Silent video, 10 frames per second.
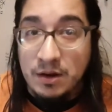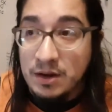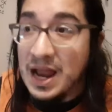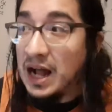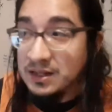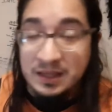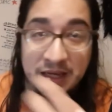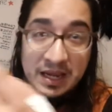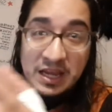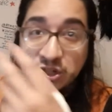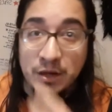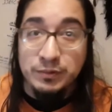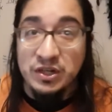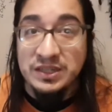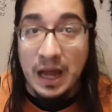knocked the
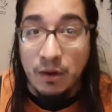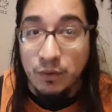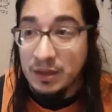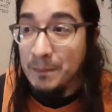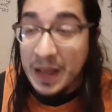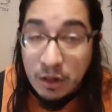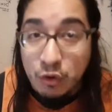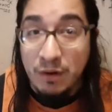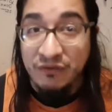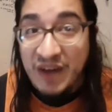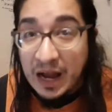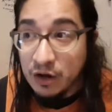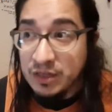Egyptians out with a pillar of fire.